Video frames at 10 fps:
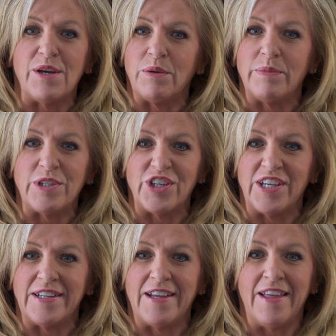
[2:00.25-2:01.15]
here in
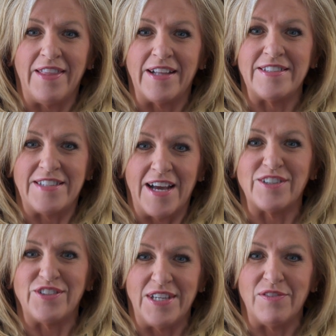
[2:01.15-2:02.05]
Michigan? And that's
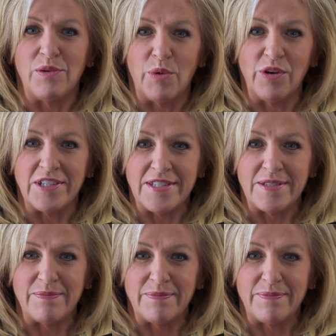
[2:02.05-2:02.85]
Dr. Stephen Morris.